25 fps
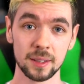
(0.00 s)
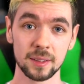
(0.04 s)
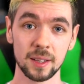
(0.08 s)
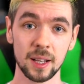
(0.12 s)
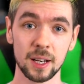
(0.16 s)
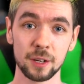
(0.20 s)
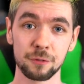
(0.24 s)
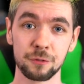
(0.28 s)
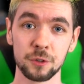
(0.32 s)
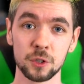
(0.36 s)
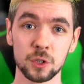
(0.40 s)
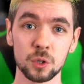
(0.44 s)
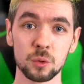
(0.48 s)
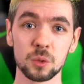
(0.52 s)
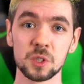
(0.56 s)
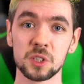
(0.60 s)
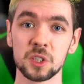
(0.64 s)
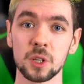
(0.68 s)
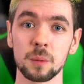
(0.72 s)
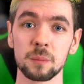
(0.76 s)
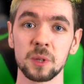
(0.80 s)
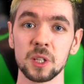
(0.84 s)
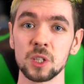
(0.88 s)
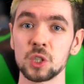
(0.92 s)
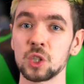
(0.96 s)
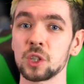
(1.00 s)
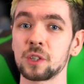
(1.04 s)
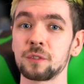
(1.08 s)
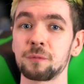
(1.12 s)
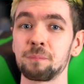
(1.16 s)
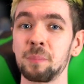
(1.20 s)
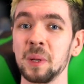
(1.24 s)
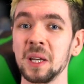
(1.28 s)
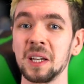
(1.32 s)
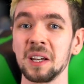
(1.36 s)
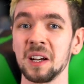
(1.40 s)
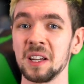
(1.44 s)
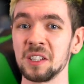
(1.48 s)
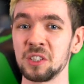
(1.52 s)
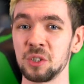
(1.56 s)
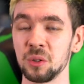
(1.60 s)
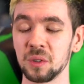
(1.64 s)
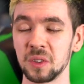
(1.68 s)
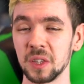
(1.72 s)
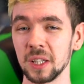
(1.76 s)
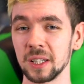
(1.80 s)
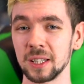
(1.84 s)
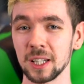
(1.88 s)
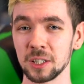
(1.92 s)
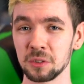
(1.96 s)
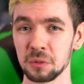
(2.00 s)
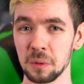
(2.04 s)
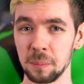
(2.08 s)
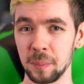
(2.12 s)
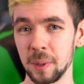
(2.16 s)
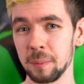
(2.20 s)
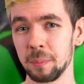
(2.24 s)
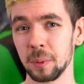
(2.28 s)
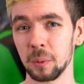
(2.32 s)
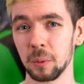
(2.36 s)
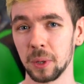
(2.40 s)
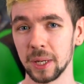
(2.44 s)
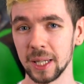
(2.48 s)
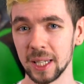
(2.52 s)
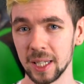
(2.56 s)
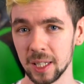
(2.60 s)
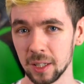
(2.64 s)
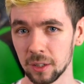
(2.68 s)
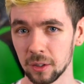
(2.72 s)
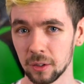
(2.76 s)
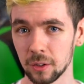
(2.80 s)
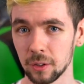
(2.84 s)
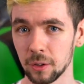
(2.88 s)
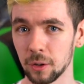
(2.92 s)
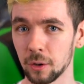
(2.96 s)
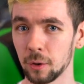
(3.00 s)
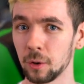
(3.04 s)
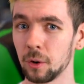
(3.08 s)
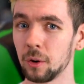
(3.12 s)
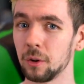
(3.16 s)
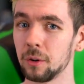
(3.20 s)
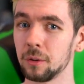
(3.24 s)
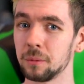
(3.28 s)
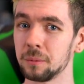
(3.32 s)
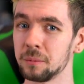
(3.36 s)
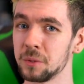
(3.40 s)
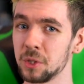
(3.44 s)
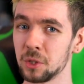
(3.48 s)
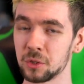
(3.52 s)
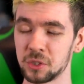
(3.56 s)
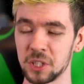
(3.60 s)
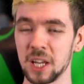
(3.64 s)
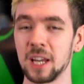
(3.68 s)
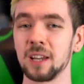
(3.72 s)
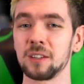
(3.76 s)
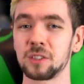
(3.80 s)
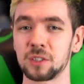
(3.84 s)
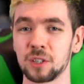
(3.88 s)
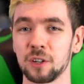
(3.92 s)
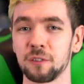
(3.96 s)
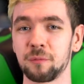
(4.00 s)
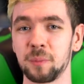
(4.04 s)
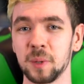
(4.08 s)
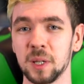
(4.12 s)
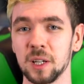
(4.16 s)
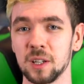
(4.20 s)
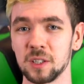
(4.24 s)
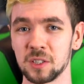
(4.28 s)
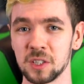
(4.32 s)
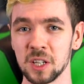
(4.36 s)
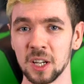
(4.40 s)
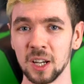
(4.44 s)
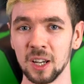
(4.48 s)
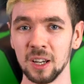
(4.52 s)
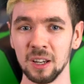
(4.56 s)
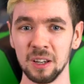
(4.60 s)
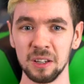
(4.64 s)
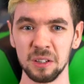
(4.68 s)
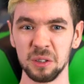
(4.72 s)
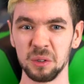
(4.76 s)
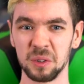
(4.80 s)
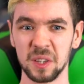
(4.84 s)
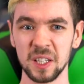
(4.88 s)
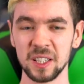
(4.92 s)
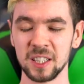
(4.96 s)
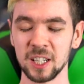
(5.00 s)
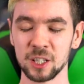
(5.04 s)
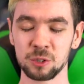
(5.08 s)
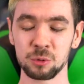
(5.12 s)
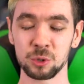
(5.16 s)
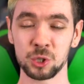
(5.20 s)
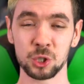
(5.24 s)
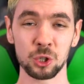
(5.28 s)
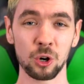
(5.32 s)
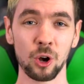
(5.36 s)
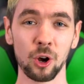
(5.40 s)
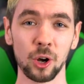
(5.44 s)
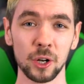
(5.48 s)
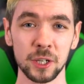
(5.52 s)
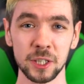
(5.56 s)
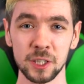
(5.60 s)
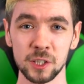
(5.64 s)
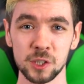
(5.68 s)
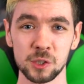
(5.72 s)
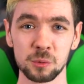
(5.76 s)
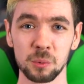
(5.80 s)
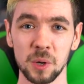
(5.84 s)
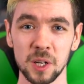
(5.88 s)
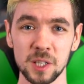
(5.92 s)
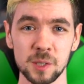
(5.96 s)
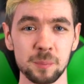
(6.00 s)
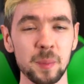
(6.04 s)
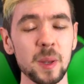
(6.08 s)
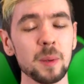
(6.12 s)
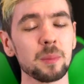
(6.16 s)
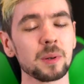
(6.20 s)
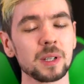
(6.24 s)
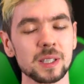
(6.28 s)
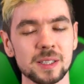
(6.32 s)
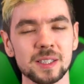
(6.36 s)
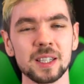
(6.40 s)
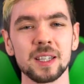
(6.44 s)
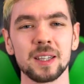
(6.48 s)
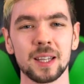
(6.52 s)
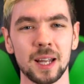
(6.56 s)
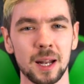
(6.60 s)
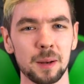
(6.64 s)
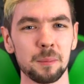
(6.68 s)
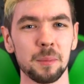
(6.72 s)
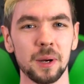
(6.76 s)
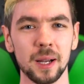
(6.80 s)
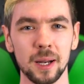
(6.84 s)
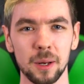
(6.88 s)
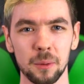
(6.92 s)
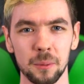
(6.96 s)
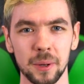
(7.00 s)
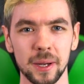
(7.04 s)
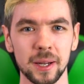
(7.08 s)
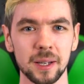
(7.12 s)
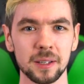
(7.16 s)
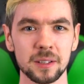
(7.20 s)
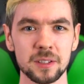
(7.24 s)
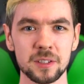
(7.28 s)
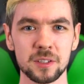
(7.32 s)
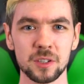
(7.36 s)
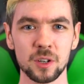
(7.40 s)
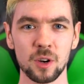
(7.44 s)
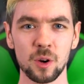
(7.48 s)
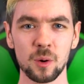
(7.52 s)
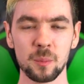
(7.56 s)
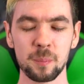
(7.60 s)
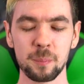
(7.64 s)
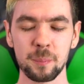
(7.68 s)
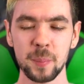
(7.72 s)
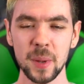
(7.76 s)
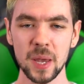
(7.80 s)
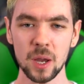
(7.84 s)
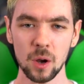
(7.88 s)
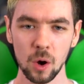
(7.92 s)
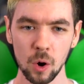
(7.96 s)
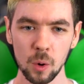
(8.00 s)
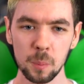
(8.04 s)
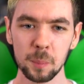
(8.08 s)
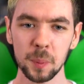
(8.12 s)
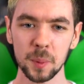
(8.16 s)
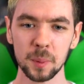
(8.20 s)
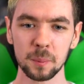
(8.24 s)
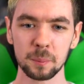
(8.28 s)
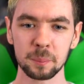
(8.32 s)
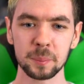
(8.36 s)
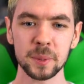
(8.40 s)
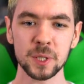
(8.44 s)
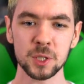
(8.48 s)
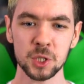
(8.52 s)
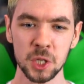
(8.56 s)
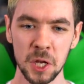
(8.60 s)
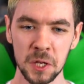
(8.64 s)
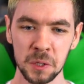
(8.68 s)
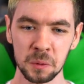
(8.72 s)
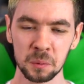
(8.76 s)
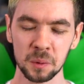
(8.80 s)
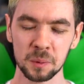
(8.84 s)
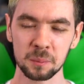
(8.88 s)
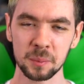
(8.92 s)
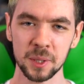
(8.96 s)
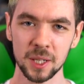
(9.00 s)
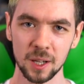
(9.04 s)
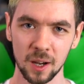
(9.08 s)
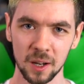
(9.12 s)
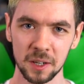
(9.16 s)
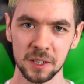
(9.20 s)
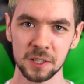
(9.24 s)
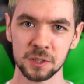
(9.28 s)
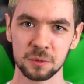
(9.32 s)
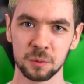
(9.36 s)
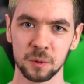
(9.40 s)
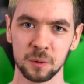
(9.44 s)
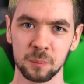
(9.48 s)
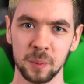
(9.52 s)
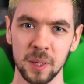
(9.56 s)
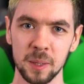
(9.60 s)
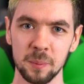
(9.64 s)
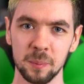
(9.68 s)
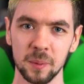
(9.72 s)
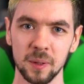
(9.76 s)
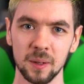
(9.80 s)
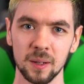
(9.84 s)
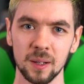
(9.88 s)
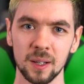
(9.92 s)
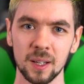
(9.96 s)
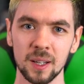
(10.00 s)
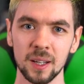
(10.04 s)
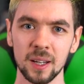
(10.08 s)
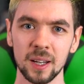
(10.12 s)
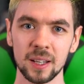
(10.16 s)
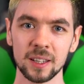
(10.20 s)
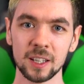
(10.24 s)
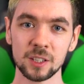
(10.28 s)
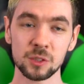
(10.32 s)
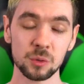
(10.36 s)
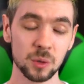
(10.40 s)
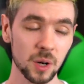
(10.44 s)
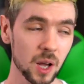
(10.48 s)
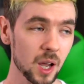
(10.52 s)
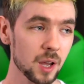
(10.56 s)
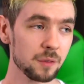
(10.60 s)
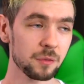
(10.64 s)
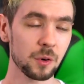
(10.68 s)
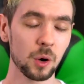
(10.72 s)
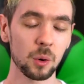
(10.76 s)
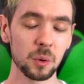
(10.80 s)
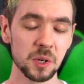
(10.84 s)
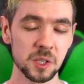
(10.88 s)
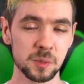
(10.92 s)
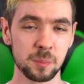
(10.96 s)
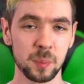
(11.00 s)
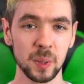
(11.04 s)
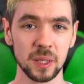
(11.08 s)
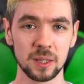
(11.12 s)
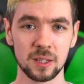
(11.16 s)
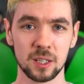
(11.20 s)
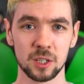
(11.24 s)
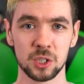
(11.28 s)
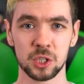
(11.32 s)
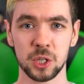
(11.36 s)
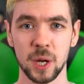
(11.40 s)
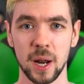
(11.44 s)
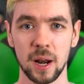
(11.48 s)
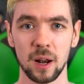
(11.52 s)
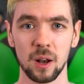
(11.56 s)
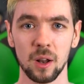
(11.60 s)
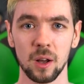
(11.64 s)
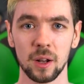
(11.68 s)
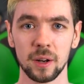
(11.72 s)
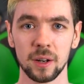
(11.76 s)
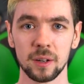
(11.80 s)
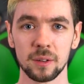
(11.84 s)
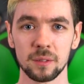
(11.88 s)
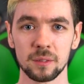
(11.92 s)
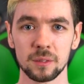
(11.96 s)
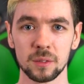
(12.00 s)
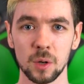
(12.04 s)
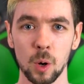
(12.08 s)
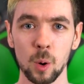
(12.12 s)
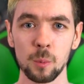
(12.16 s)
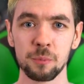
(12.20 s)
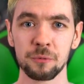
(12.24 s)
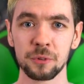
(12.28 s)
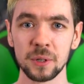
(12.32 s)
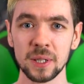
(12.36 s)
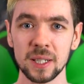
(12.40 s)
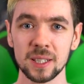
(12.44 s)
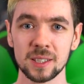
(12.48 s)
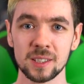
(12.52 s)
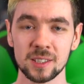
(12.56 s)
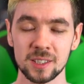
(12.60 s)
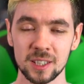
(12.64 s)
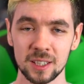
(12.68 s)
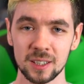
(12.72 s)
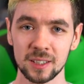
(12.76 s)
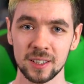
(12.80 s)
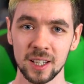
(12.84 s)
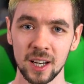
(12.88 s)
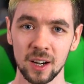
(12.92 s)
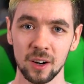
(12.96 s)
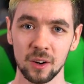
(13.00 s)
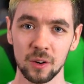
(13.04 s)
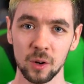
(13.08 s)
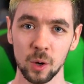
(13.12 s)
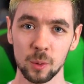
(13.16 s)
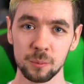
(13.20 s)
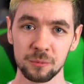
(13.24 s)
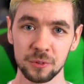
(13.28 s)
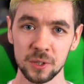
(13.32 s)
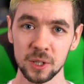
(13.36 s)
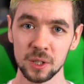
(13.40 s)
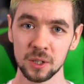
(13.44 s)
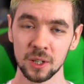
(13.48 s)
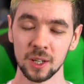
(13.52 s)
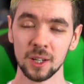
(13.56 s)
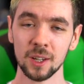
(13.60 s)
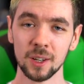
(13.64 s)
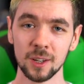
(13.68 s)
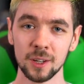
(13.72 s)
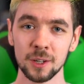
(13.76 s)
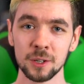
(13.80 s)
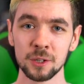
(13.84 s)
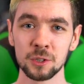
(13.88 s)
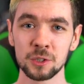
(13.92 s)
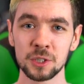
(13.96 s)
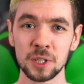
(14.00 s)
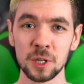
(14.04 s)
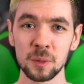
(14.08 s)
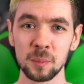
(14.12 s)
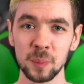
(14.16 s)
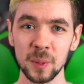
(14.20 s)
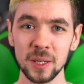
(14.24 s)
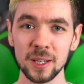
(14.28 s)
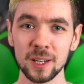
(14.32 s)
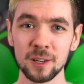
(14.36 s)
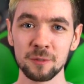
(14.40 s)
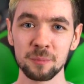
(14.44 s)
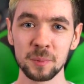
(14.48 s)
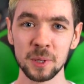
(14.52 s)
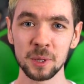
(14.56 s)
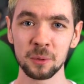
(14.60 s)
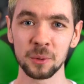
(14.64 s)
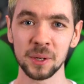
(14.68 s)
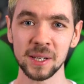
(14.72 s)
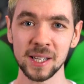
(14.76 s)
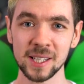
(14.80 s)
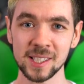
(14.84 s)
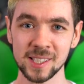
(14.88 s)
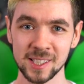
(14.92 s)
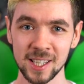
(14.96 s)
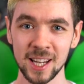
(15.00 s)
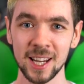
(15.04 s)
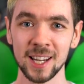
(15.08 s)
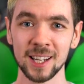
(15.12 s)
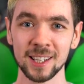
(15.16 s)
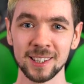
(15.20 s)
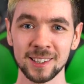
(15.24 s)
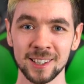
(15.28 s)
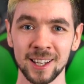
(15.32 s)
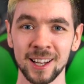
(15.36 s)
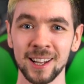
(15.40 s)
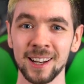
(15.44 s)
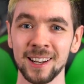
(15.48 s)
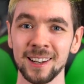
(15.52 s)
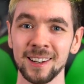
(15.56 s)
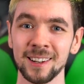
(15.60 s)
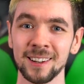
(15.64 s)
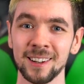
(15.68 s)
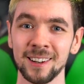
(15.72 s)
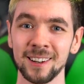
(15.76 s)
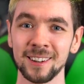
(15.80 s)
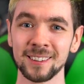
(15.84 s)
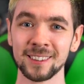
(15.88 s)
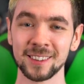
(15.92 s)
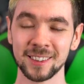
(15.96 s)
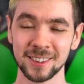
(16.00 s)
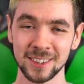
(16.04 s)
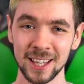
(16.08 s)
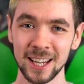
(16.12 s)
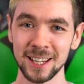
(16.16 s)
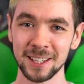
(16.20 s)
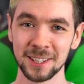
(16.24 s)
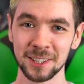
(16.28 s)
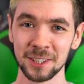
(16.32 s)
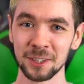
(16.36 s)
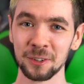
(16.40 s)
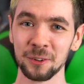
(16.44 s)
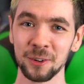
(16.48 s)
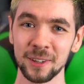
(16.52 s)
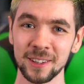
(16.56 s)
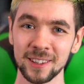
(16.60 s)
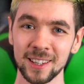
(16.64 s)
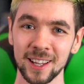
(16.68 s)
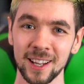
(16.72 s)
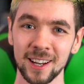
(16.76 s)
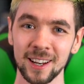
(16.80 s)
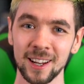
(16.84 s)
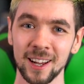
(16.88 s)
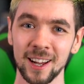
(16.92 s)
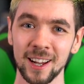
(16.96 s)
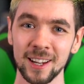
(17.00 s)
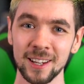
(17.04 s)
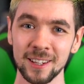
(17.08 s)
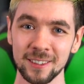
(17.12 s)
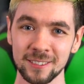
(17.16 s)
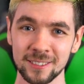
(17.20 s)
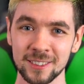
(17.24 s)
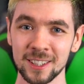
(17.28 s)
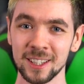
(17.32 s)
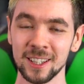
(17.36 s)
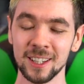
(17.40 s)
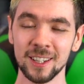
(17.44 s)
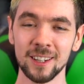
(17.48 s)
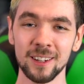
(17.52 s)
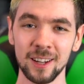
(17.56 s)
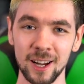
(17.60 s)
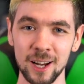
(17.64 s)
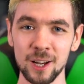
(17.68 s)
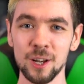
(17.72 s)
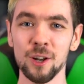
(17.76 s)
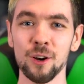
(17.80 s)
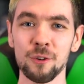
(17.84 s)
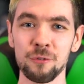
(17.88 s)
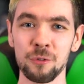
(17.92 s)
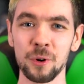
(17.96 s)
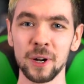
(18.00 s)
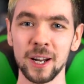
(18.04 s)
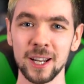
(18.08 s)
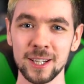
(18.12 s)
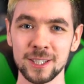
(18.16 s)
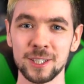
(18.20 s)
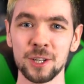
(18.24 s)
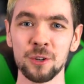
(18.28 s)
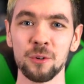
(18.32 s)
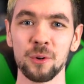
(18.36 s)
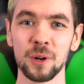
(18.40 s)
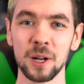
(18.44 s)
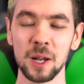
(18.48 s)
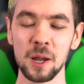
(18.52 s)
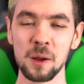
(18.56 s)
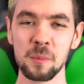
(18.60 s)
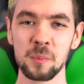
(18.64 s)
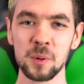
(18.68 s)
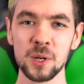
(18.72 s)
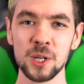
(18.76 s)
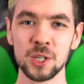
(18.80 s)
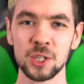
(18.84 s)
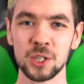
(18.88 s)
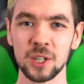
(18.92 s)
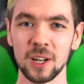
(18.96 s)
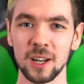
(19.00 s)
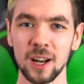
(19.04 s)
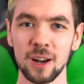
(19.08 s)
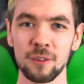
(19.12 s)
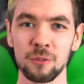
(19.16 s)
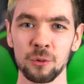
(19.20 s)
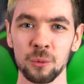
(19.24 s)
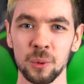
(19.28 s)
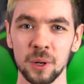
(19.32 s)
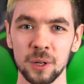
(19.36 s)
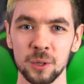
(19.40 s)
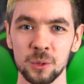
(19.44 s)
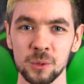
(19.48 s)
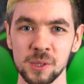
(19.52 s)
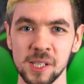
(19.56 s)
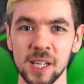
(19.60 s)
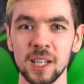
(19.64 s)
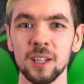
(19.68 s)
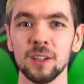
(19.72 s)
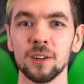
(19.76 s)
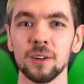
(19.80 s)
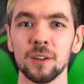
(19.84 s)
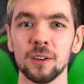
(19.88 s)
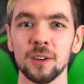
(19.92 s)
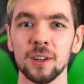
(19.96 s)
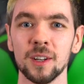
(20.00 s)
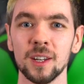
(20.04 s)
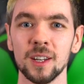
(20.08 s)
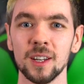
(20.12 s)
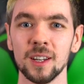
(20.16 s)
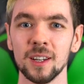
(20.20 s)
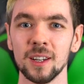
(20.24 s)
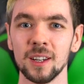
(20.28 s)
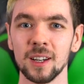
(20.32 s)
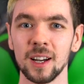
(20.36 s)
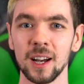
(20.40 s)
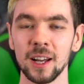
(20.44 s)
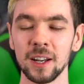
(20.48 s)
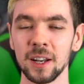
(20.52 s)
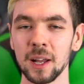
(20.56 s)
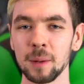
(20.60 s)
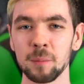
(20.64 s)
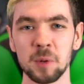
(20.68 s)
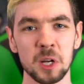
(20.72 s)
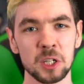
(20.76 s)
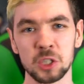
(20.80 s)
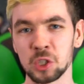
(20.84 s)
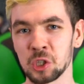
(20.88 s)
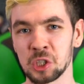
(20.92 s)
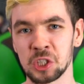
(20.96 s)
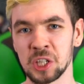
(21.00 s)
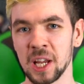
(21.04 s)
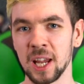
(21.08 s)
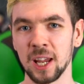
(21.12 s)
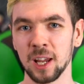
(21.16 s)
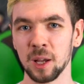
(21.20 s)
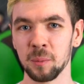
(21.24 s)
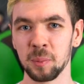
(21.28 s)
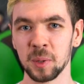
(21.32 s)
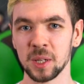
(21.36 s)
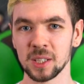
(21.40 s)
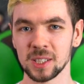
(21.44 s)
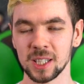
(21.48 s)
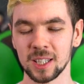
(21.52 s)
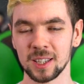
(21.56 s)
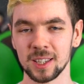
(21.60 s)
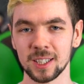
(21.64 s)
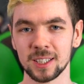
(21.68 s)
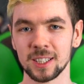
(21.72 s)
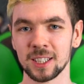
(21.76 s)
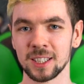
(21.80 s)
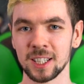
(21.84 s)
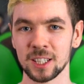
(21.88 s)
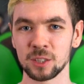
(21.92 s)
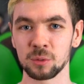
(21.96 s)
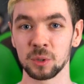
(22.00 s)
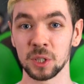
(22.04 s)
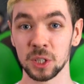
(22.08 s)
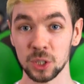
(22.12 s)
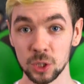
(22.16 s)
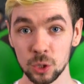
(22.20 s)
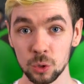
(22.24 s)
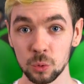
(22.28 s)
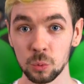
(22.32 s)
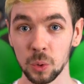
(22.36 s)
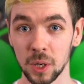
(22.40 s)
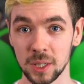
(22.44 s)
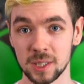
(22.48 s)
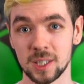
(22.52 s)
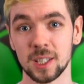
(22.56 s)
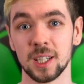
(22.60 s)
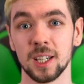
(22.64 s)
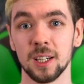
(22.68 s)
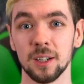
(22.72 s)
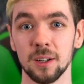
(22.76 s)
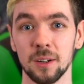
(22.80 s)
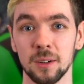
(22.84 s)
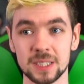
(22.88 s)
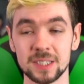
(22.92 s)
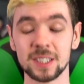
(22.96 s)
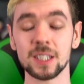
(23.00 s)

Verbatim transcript: That if you're doing something just because you think that's what people want to hear, or you're saying stuff because you think that's what your audience wants, people will see that a mile away. So be open, be genuine, be honest with people. And that's what I've always built this channel on, and hopefully it's still there, and hopefully you still believe me when I say that thank you and that I I love what I do and I appreciate everyone who's here. And I'm not just saying it because I think that that's what you want to hear.